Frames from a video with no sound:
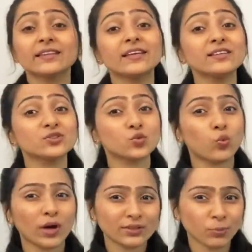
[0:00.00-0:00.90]
there is
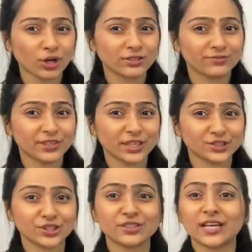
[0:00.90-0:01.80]
one
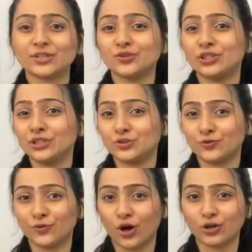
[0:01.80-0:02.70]
modification that you need to
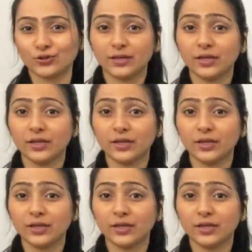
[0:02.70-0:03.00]
follow.